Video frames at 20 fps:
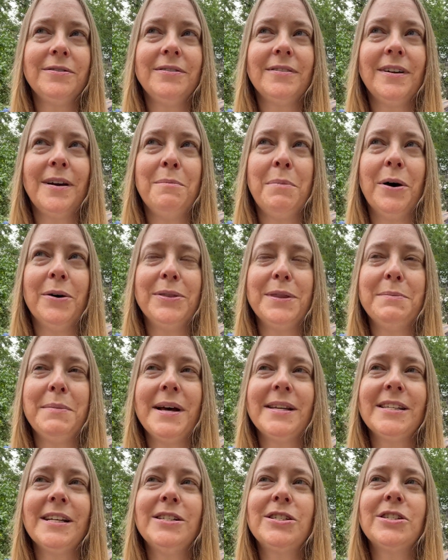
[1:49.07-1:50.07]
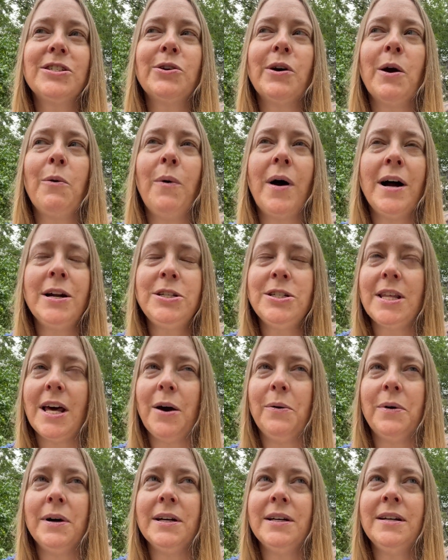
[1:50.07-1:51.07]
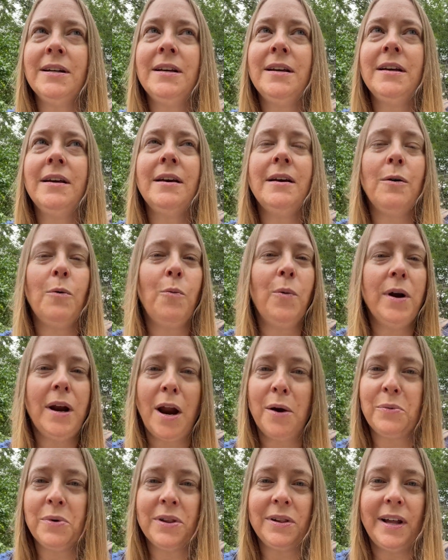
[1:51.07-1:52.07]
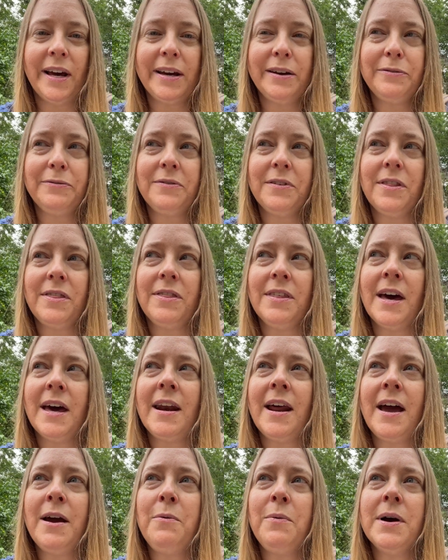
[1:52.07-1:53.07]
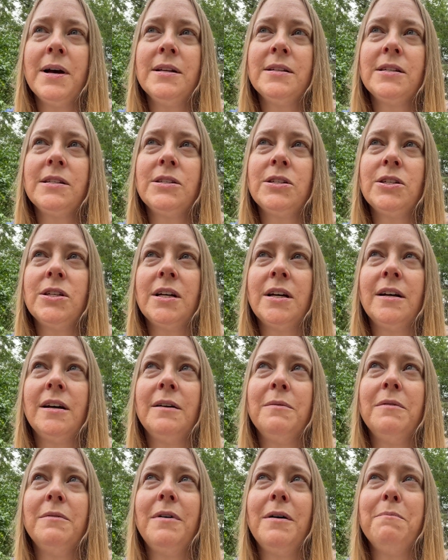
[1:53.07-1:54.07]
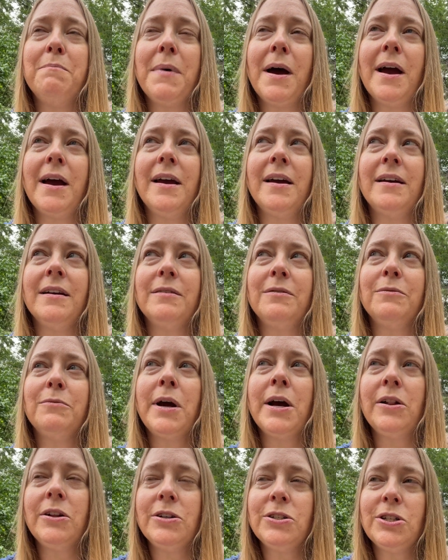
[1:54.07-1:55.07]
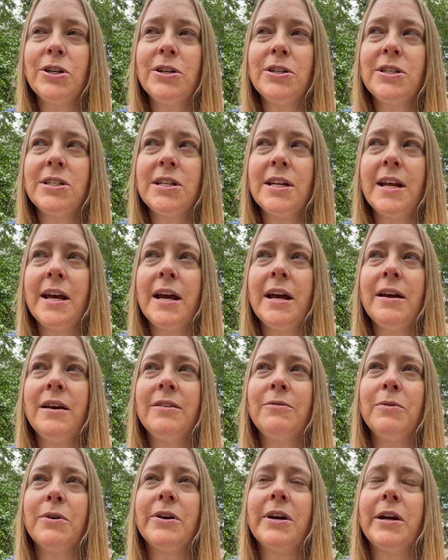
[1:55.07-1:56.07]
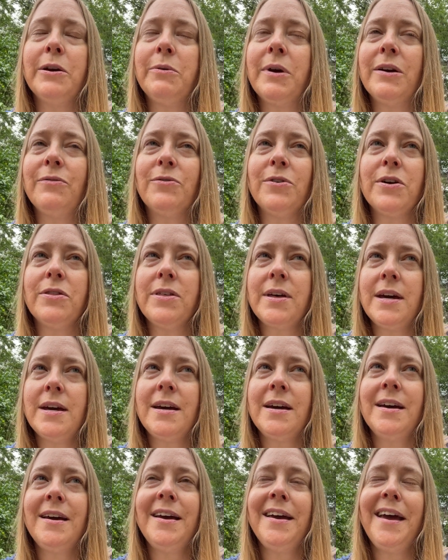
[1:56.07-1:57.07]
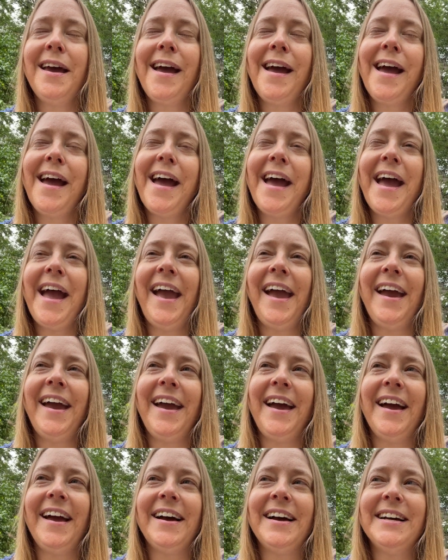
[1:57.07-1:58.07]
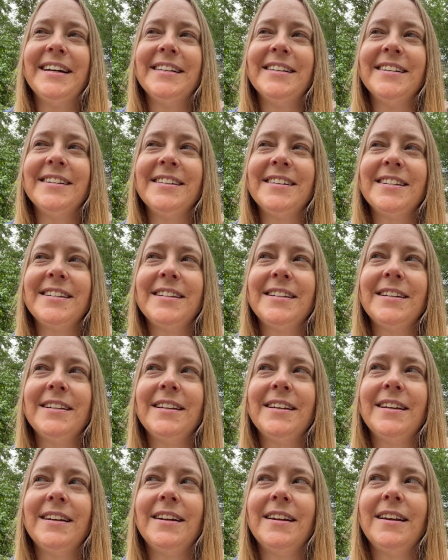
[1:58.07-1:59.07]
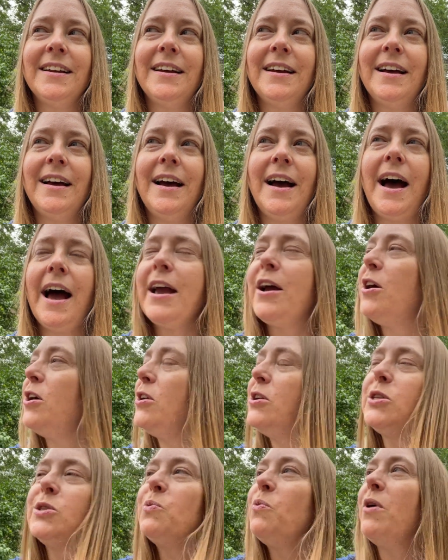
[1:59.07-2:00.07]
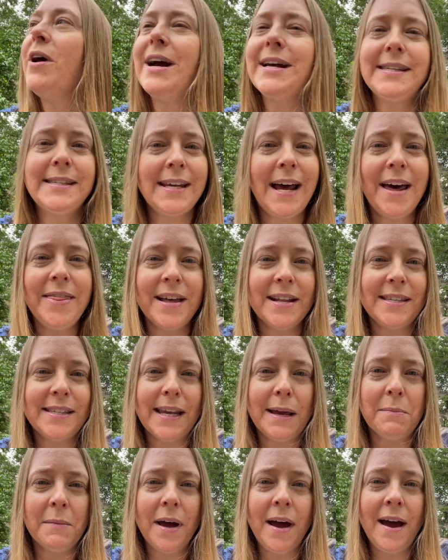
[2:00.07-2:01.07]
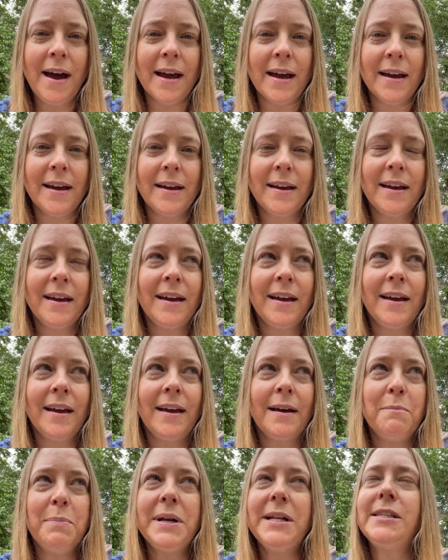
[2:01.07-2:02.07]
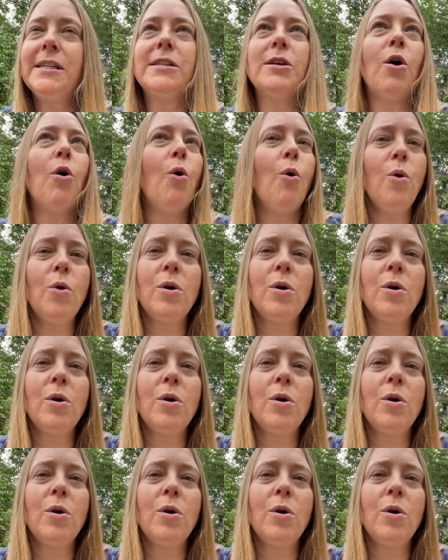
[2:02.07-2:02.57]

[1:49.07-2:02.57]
about the message, so I watched that one, went on with life. Then I went to my regular church today. We were getting ready for a thing, and I could have swore I saw that same guy, but this is a whole